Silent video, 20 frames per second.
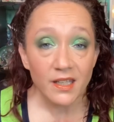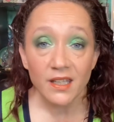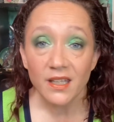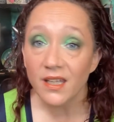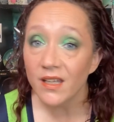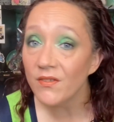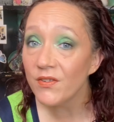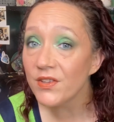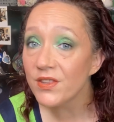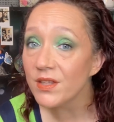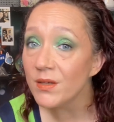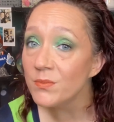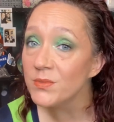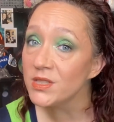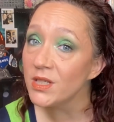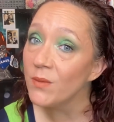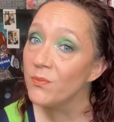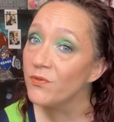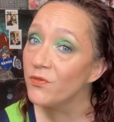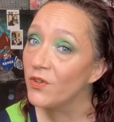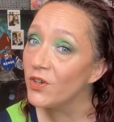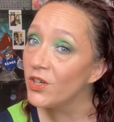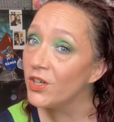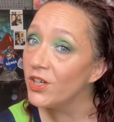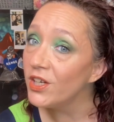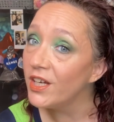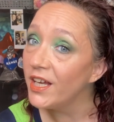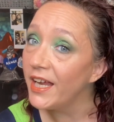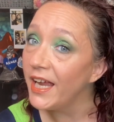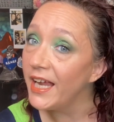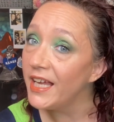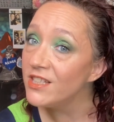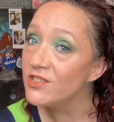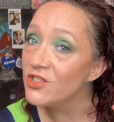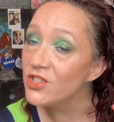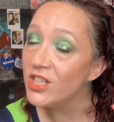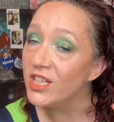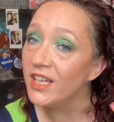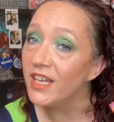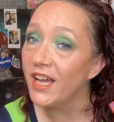give a thumbs up for
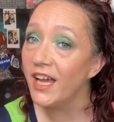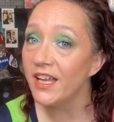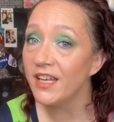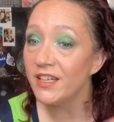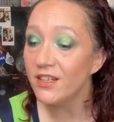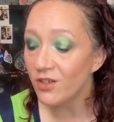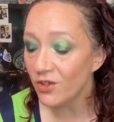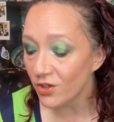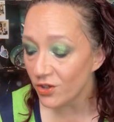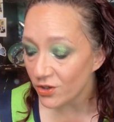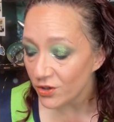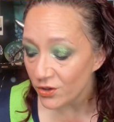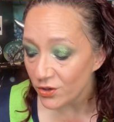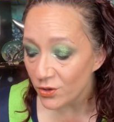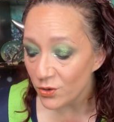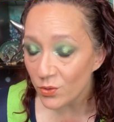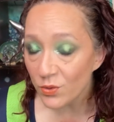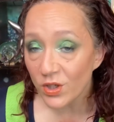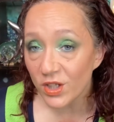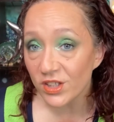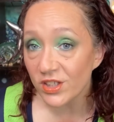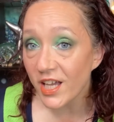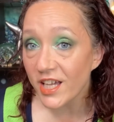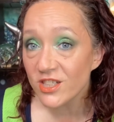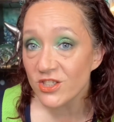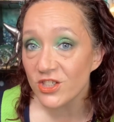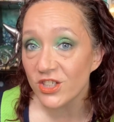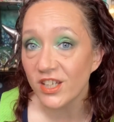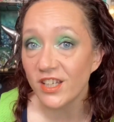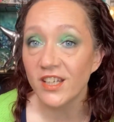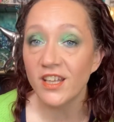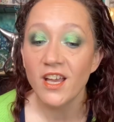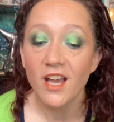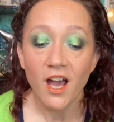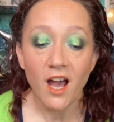Angie and her new collection.